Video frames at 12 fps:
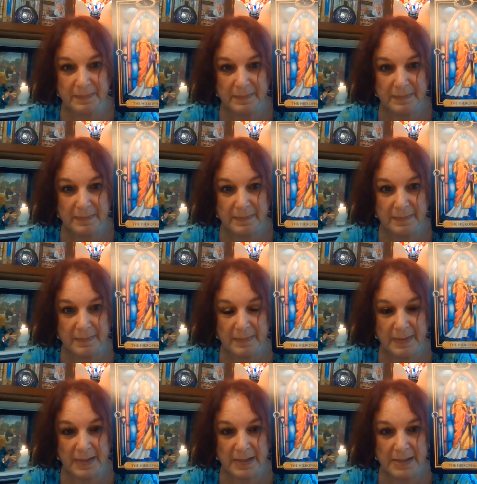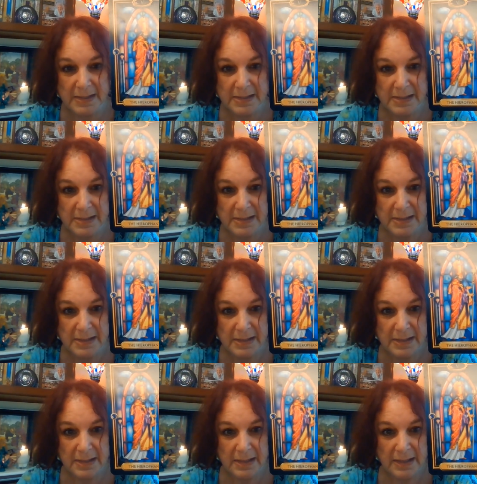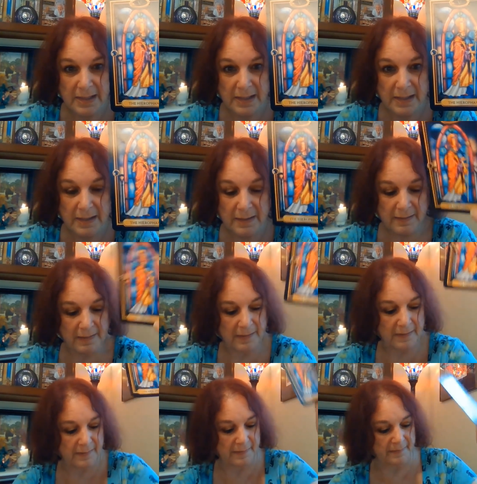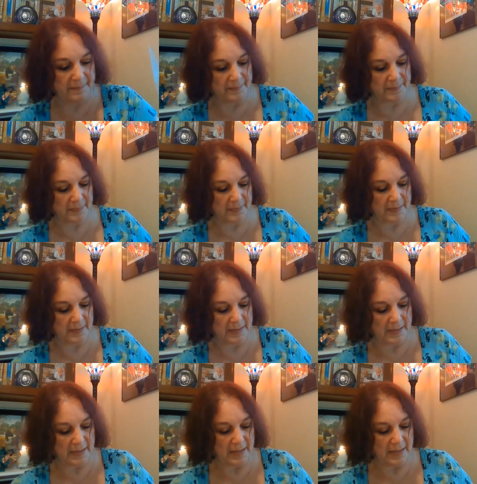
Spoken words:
(no one is talking)